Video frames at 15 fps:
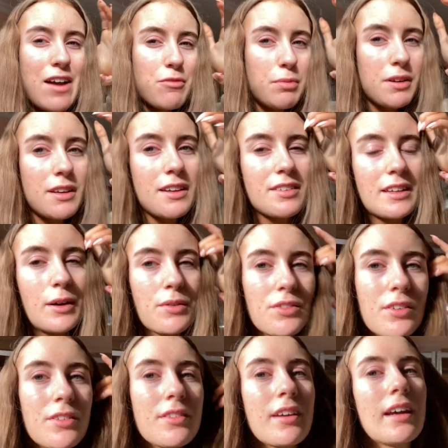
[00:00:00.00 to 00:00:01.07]
Well, it's now
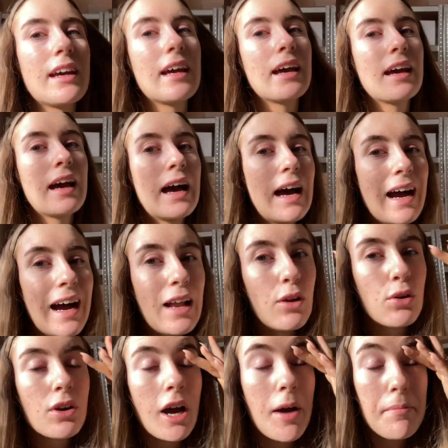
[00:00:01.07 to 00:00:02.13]
Sunday. I
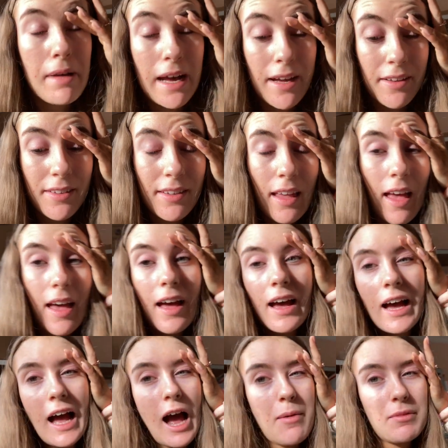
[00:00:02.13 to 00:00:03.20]
look a mess.
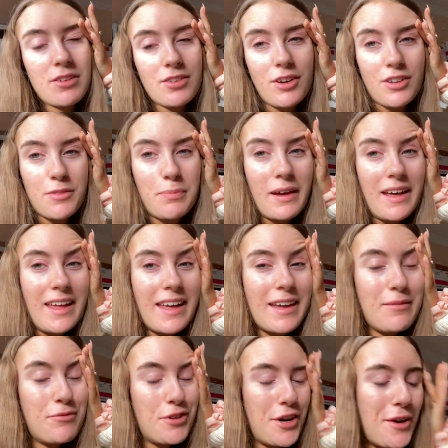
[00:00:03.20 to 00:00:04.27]
I'm in Scott's
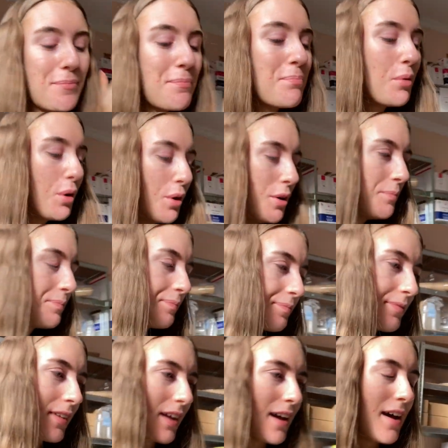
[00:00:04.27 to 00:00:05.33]
baking room, but
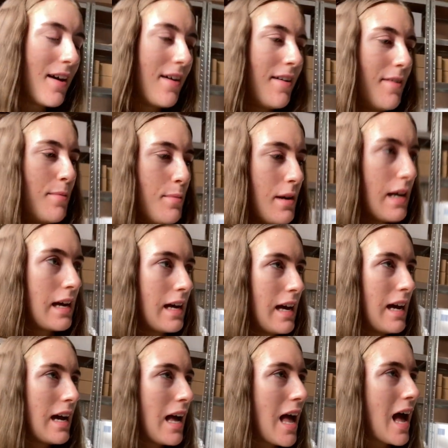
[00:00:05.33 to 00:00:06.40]
I
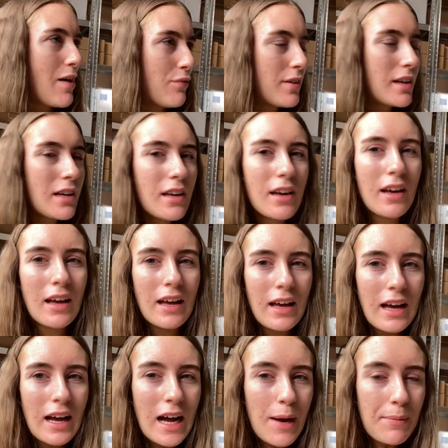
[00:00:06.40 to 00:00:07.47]
think
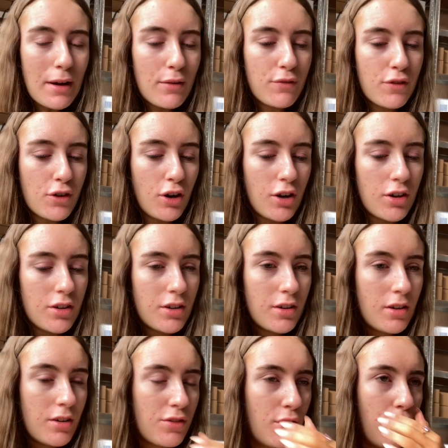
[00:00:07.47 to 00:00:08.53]
I might have forgot
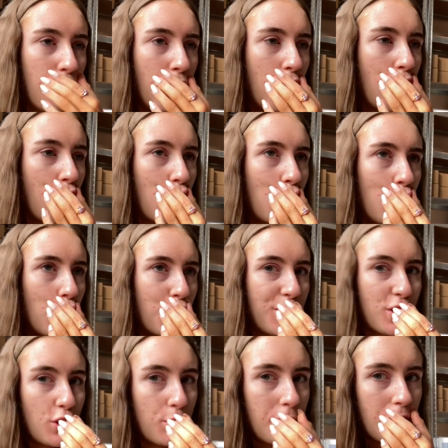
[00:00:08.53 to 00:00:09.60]
to vlog us
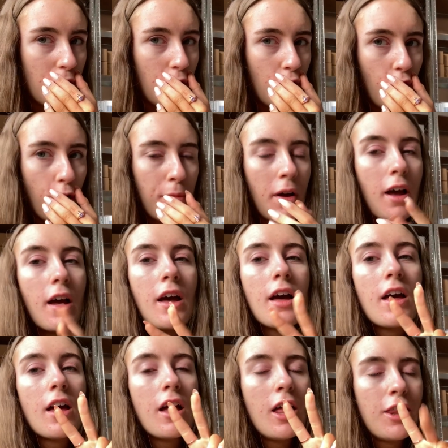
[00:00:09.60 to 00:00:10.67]
coming home.
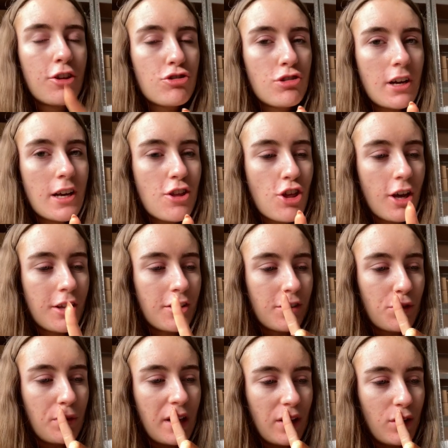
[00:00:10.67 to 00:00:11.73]
The train journey on
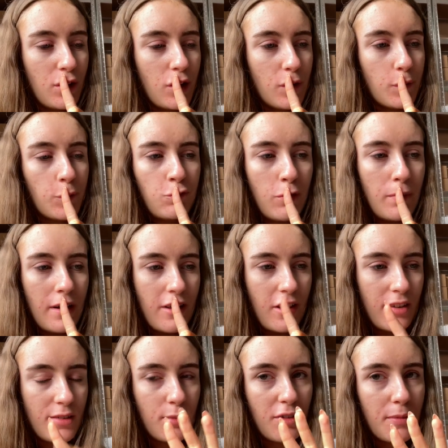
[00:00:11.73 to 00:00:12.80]
the way home from
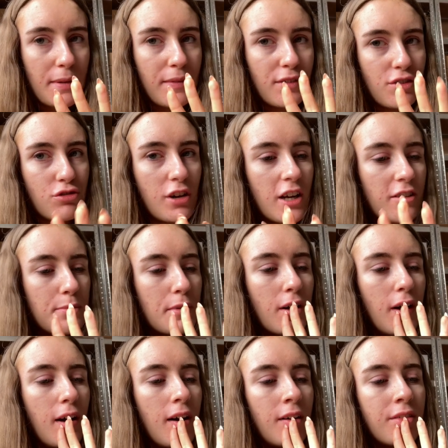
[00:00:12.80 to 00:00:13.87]
Manchester was a bit of a stress
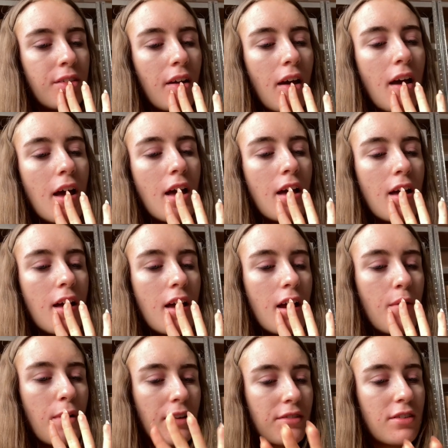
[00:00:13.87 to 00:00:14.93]
because
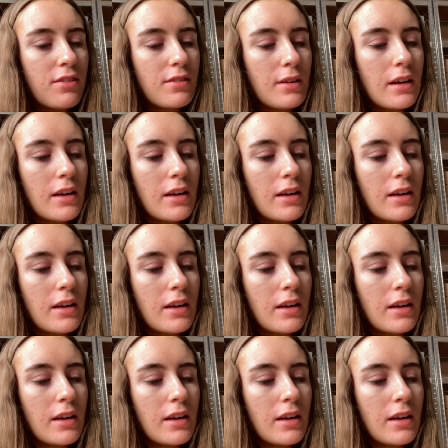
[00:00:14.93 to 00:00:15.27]
we had to